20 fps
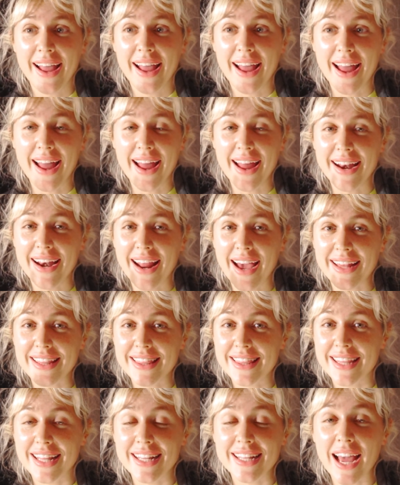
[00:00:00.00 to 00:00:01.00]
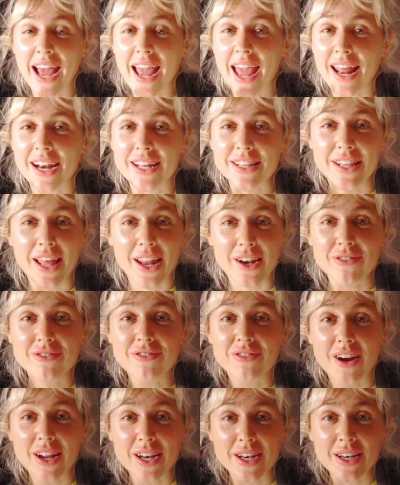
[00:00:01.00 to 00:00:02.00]
And I had a lot of
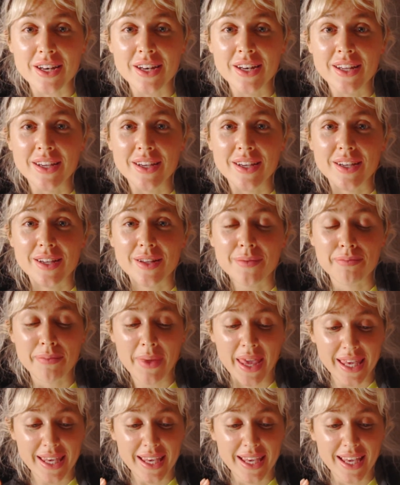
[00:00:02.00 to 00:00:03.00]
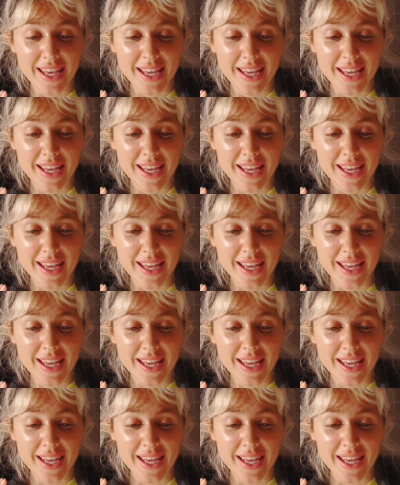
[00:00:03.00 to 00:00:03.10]
fun making